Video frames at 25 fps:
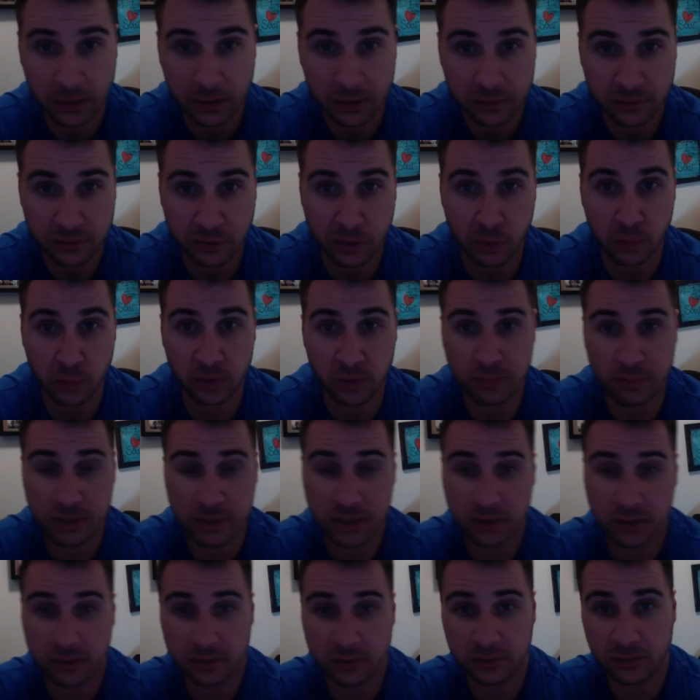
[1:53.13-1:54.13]
So it would
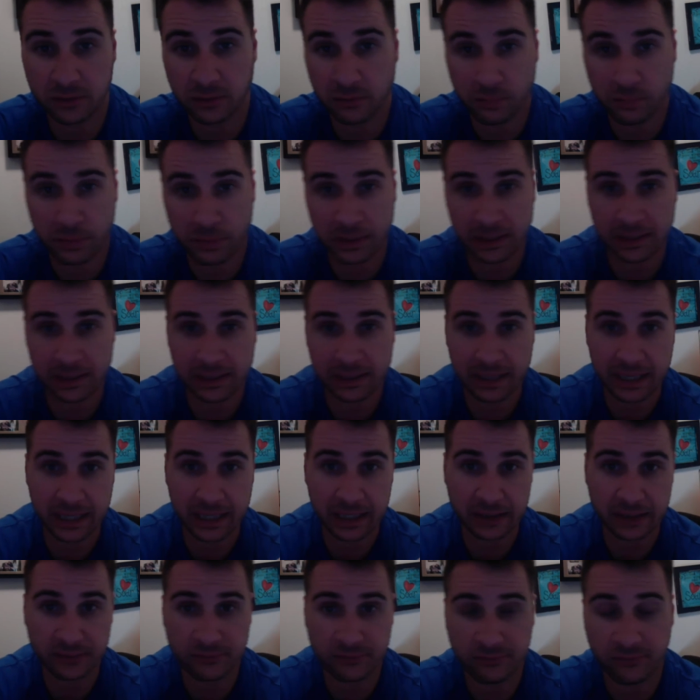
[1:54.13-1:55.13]
be a little bit
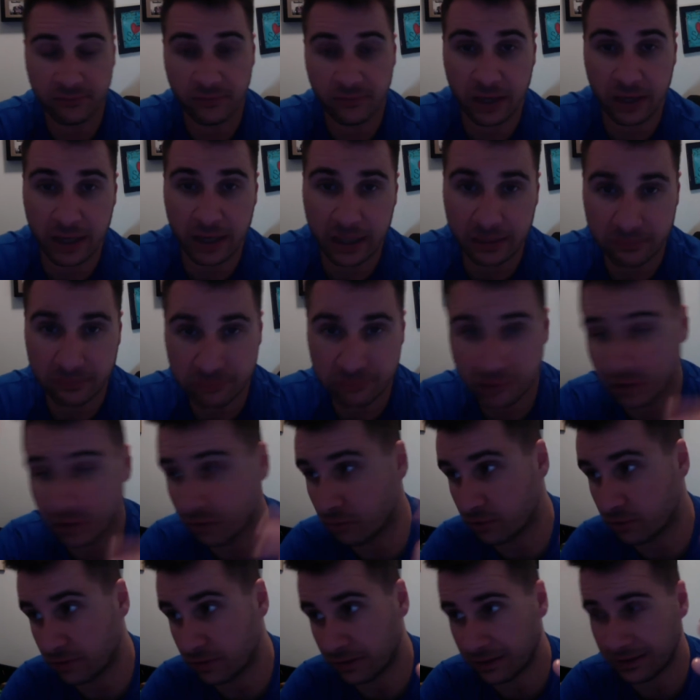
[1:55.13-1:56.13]
like
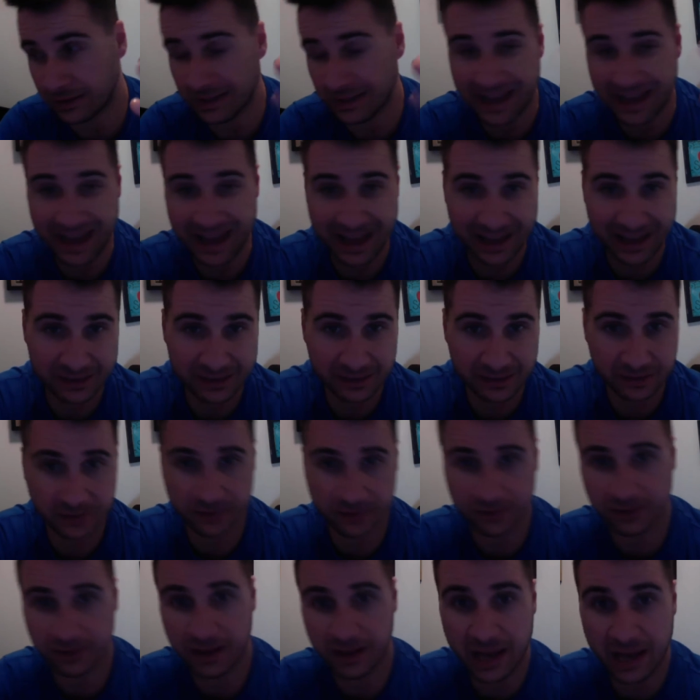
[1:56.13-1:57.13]
closing the
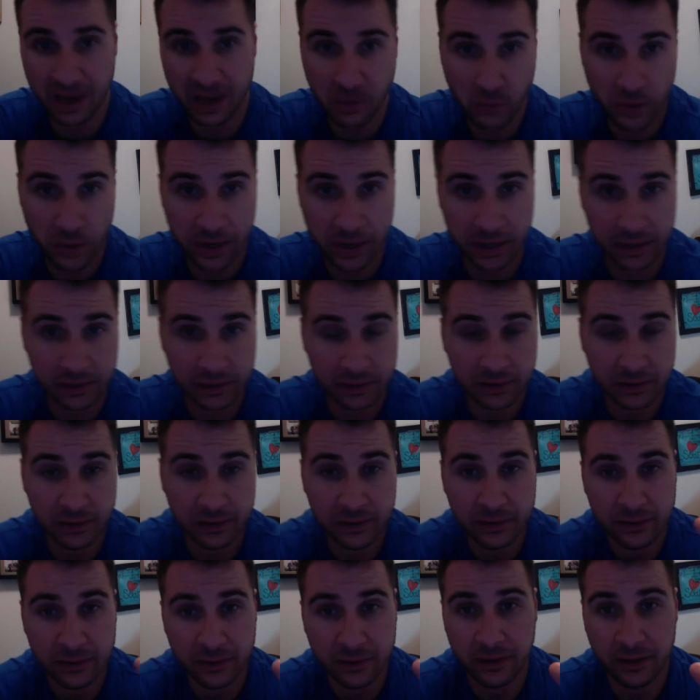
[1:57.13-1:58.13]
highway
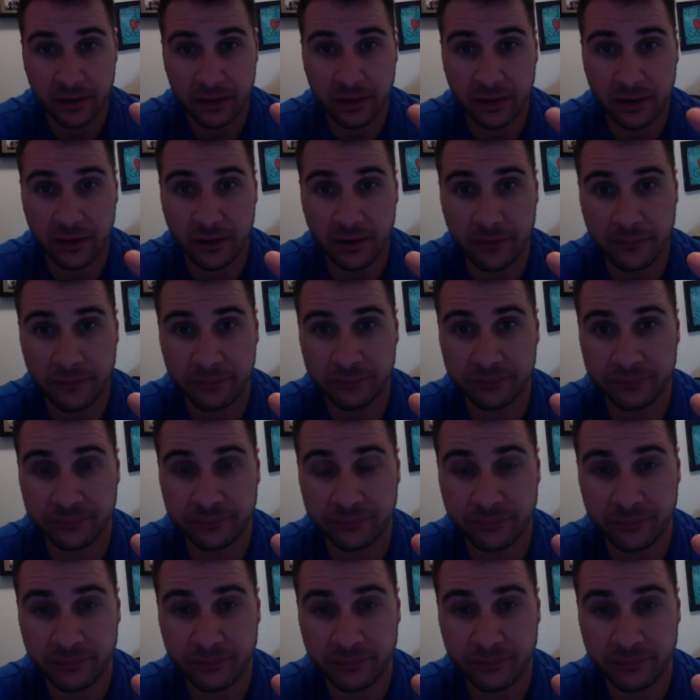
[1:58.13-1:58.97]
and